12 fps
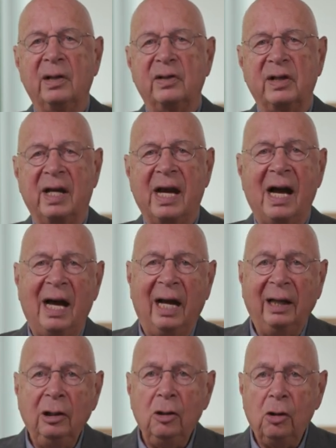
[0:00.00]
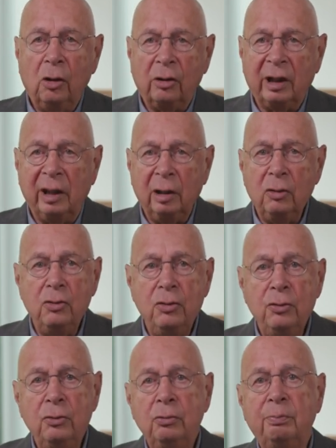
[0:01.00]
They are unlocking
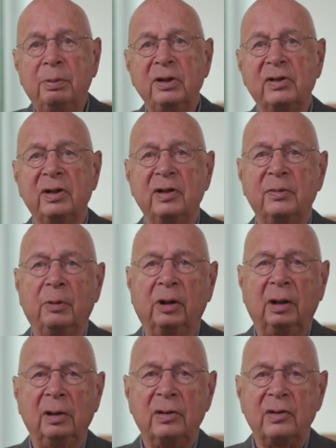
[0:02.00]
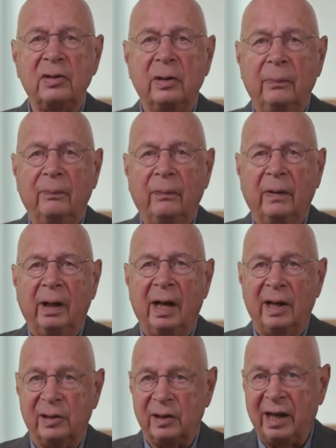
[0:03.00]
new business models,
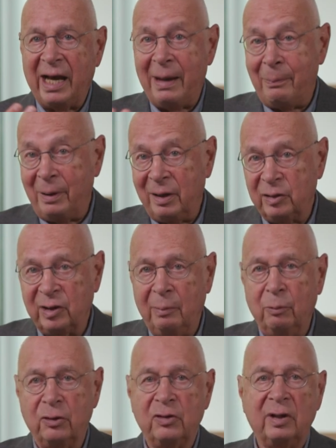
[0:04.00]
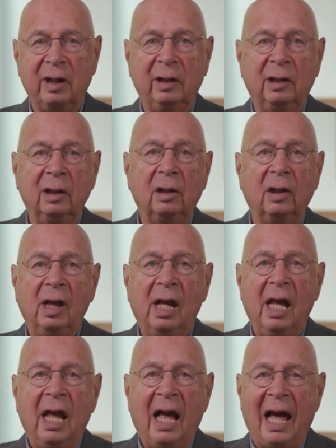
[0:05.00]
as GRAP has demonstrated,
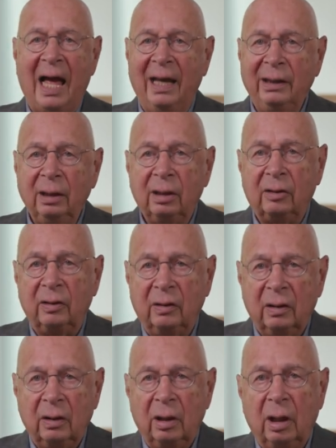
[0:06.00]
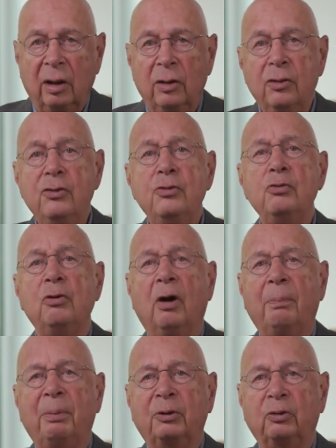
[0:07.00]
and new
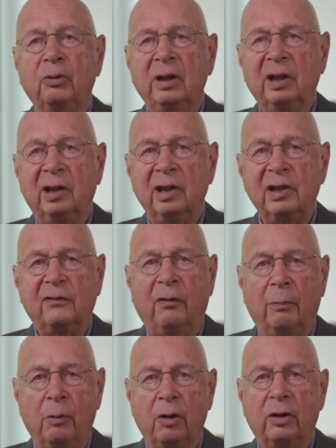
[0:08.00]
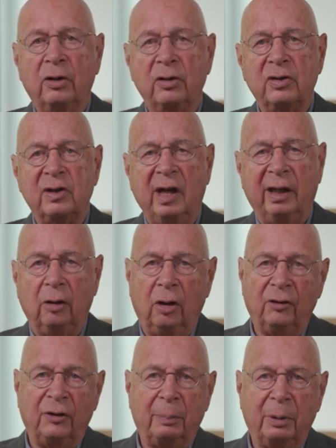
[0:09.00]
opportunities for workers and
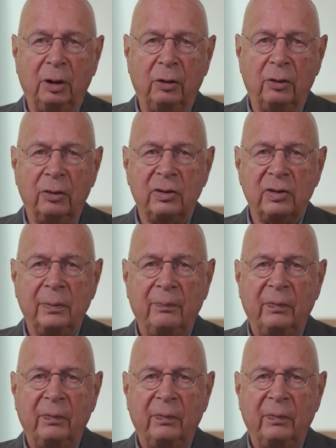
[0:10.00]
entrepreneurs.